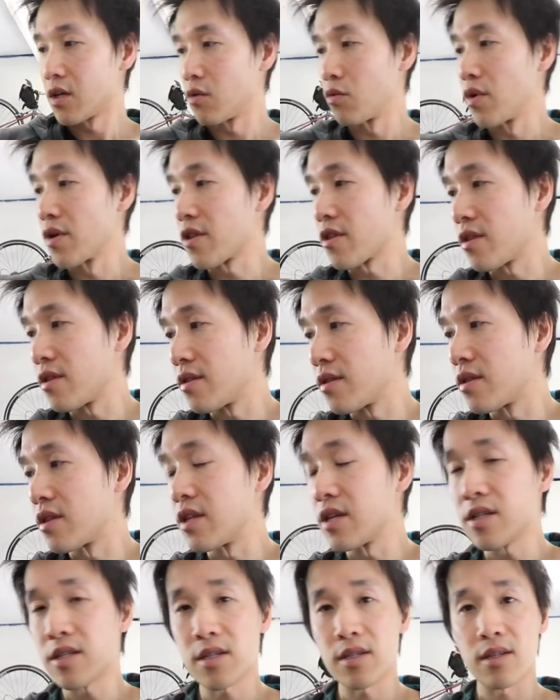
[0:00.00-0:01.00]
With
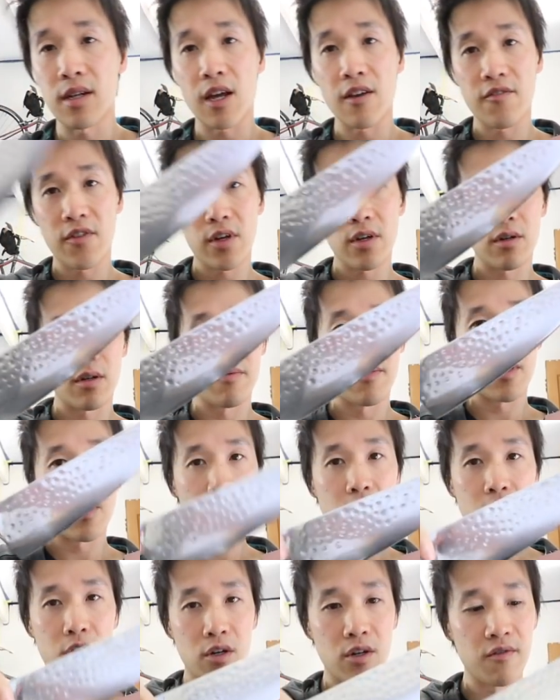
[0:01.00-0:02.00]
this knife here, a
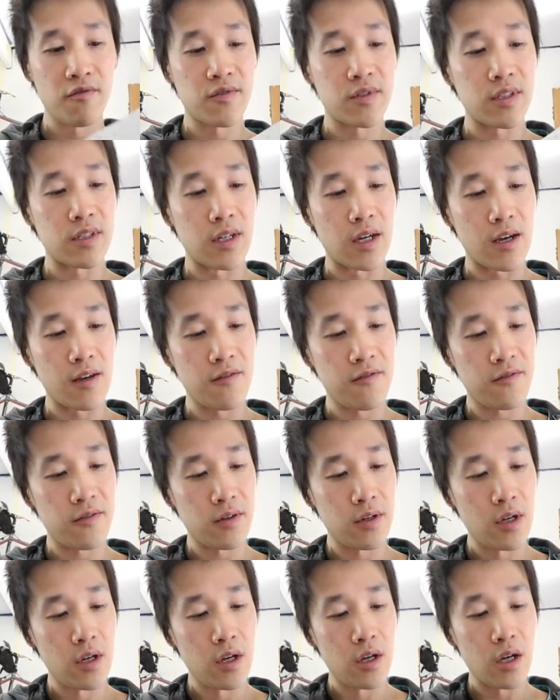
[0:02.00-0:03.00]
very curved
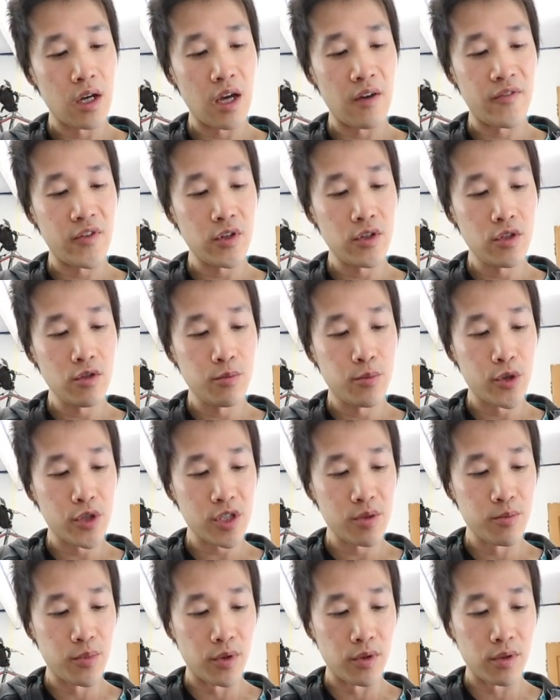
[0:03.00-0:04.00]
knife, if you do
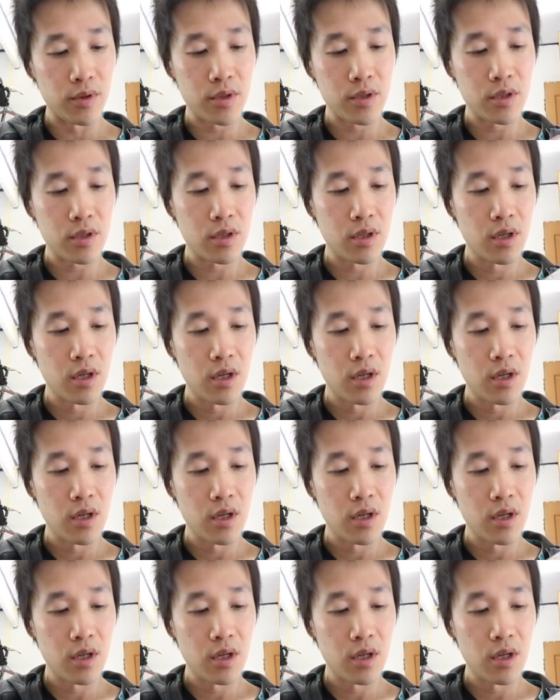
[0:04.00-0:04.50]
push and pulls,